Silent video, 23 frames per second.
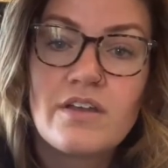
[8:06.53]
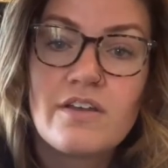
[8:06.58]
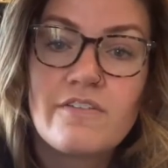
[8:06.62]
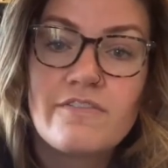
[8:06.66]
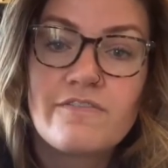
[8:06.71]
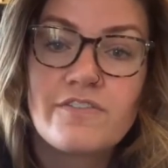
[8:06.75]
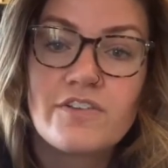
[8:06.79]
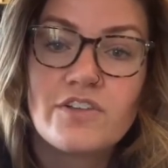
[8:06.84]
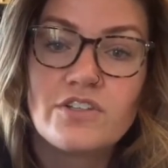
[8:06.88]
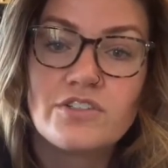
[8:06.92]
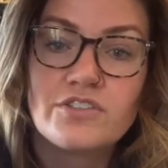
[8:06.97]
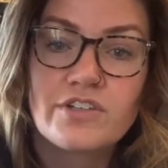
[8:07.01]

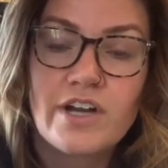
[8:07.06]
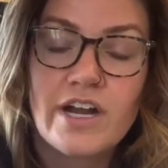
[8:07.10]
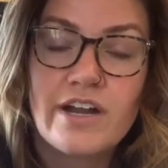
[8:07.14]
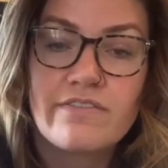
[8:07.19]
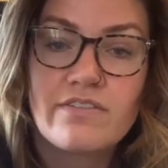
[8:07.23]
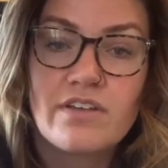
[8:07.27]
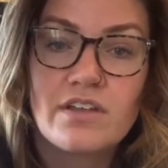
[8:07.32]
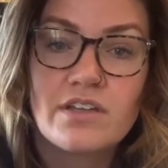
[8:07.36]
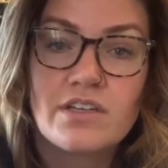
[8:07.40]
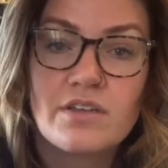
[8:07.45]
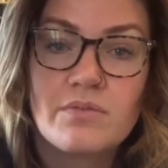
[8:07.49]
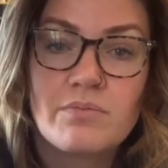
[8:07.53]
Full Dry
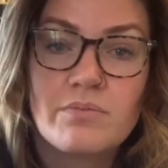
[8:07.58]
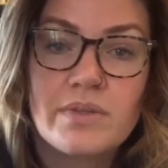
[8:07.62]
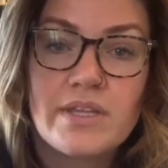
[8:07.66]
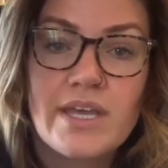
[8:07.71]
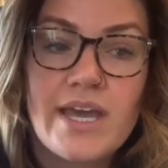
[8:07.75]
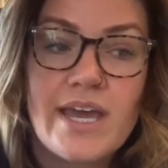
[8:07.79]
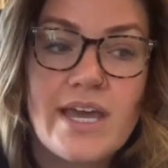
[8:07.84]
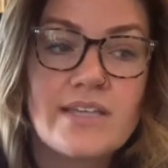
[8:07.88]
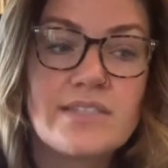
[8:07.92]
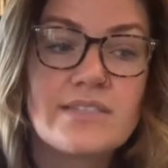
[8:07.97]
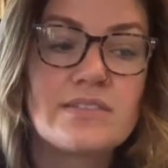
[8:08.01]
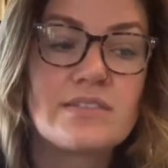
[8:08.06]
Volume
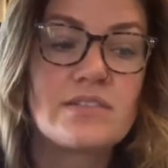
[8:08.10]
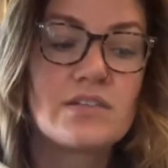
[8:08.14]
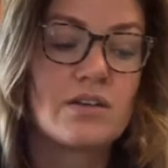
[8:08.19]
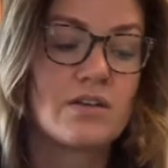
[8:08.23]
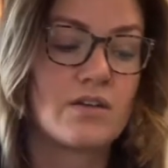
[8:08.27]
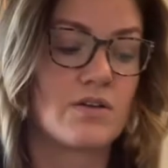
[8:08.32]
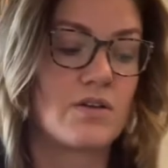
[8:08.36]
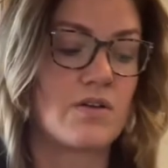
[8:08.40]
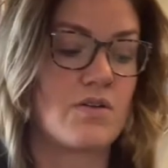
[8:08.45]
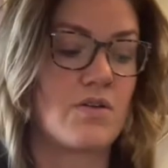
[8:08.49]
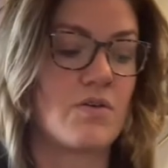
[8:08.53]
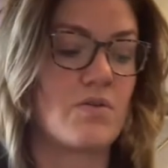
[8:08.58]
Blast
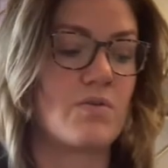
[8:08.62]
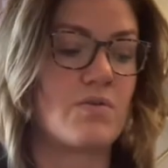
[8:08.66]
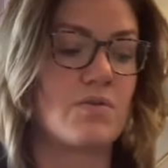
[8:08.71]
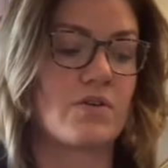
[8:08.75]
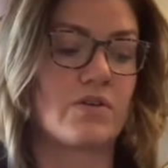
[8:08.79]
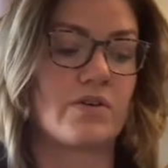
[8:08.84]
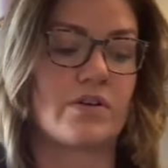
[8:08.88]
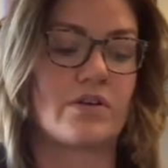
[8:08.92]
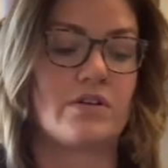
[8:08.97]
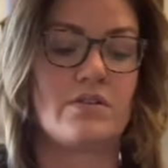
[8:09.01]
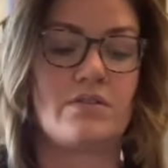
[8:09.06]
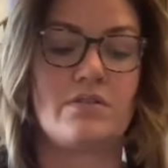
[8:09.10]

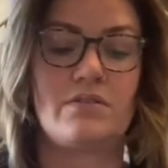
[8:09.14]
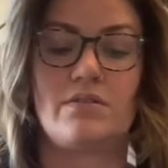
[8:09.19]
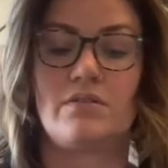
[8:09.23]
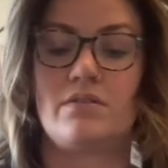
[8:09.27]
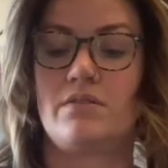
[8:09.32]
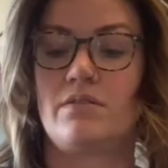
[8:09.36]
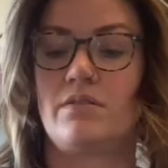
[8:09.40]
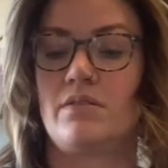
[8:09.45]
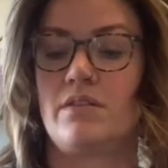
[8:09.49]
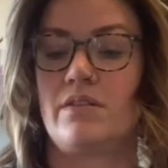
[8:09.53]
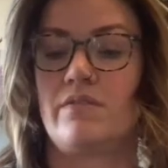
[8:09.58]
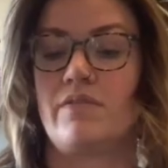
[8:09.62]
or
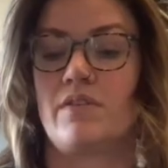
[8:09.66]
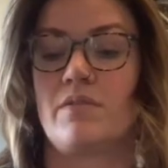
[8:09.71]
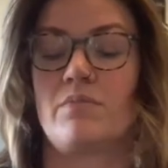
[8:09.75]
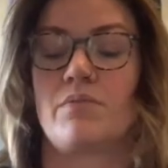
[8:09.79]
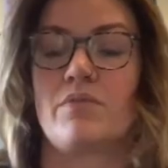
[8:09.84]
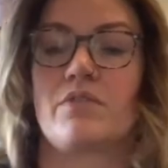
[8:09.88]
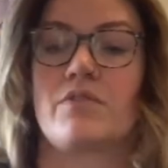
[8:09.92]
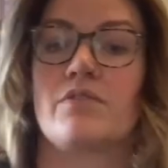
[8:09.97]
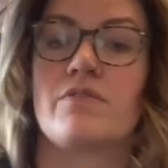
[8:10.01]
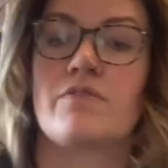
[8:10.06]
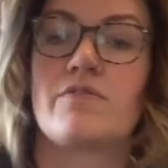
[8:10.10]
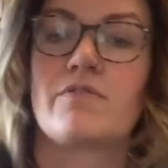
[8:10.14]
Living
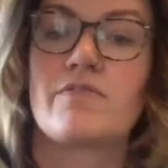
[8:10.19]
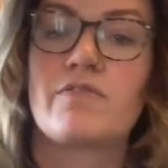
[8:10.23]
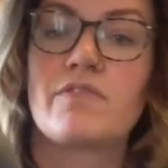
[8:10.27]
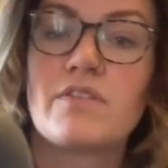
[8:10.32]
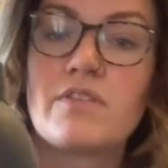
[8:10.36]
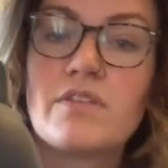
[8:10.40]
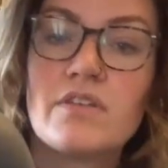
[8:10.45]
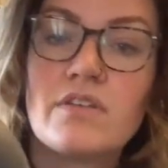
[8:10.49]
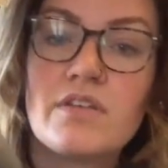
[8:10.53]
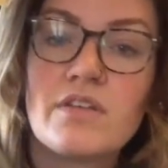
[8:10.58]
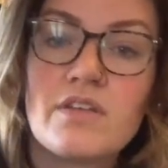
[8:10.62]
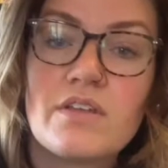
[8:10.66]
Proof
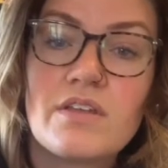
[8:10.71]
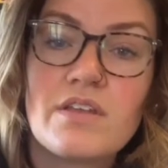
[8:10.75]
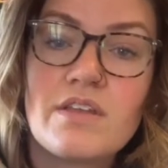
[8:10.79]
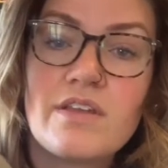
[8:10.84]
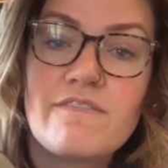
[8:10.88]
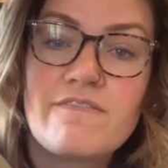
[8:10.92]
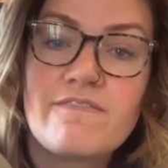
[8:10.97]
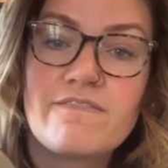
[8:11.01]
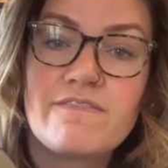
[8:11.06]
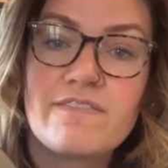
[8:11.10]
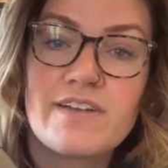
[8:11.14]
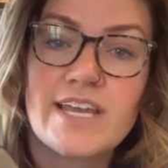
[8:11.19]

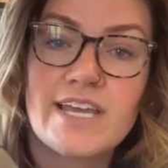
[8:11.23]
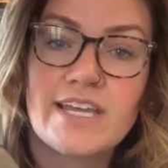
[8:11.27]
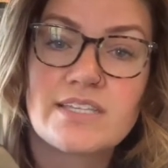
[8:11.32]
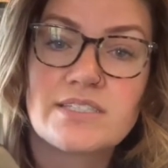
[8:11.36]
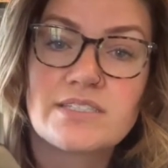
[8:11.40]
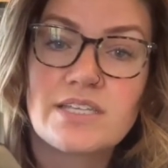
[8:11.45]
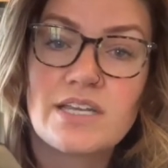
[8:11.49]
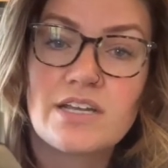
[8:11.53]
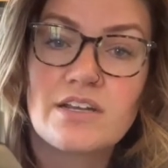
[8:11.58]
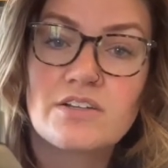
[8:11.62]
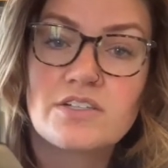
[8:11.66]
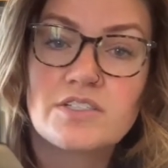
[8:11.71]
Flex
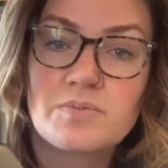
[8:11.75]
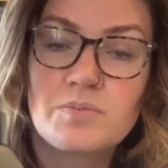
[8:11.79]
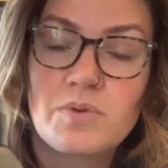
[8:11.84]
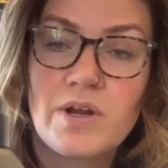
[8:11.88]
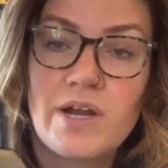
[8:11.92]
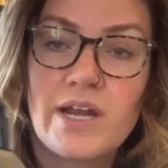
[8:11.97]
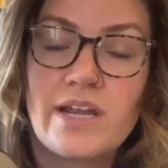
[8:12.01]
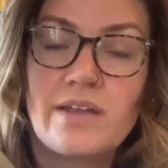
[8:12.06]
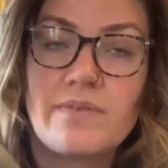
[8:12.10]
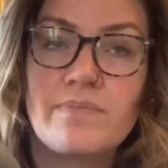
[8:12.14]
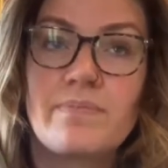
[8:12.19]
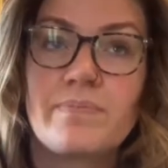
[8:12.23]

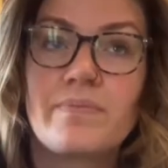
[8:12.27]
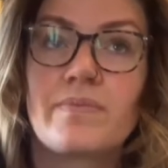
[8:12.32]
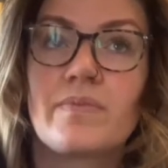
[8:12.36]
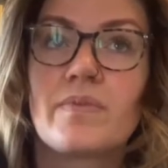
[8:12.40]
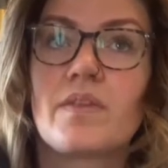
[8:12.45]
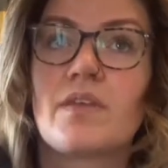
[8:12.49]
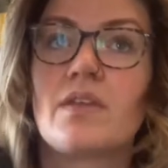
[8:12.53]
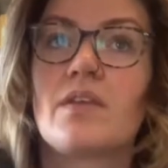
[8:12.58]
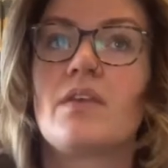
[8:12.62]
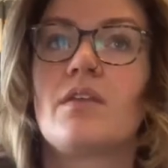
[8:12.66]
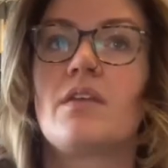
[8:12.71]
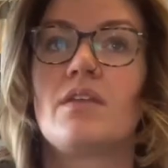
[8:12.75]
Hairspray.
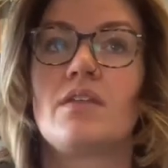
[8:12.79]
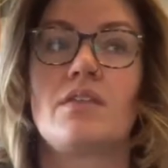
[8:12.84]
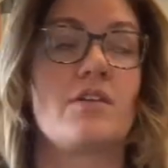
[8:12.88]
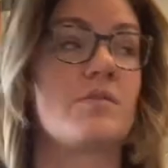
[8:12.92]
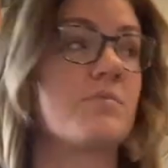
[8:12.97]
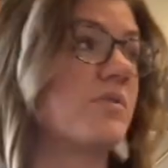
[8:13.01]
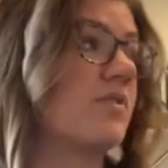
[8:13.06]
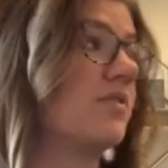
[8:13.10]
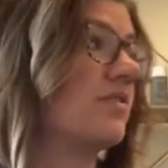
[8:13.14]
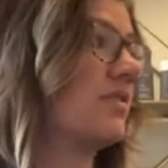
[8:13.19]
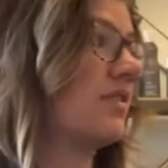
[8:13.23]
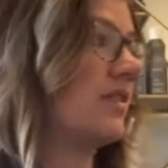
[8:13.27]
They're
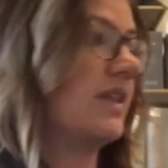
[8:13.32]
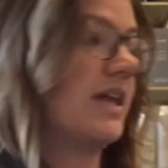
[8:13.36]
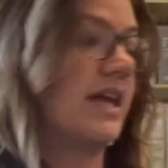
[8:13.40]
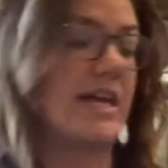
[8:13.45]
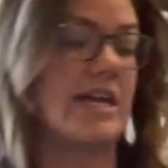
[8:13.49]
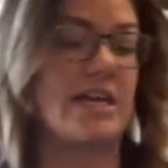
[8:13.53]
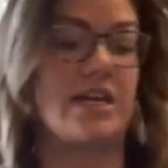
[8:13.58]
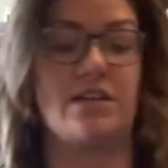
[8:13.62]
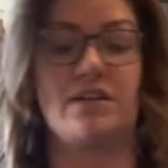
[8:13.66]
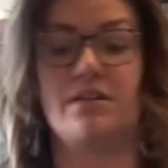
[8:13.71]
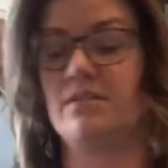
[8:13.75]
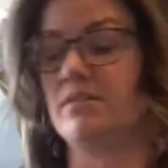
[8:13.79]
both
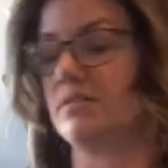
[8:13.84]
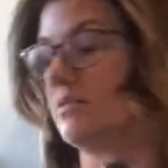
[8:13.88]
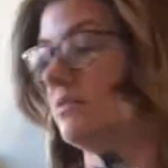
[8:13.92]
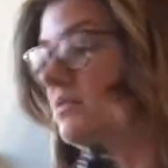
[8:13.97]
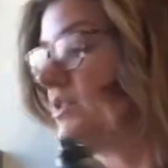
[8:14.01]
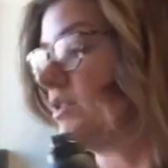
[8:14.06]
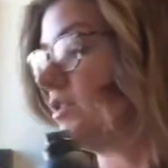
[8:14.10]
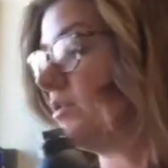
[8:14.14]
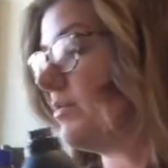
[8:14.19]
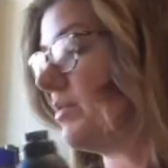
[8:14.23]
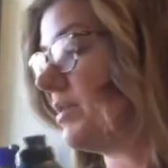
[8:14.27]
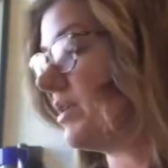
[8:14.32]
light,
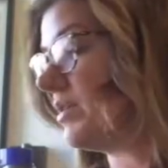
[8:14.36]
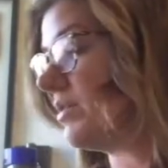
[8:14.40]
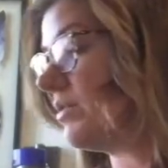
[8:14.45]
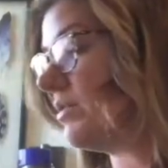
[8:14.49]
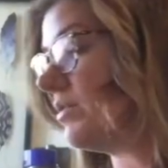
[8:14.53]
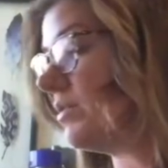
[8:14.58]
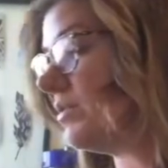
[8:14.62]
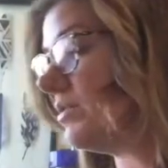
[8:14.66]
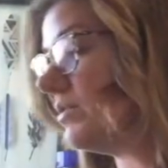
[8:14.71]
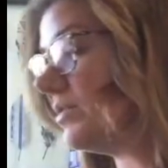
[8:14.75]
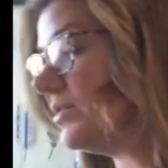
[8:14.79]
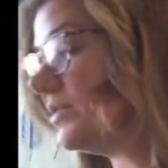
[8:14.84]
little bit of
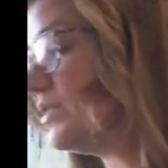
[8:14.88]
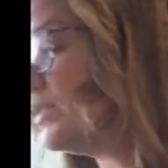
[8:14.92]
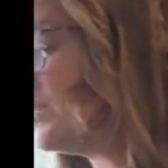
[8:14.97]
hold.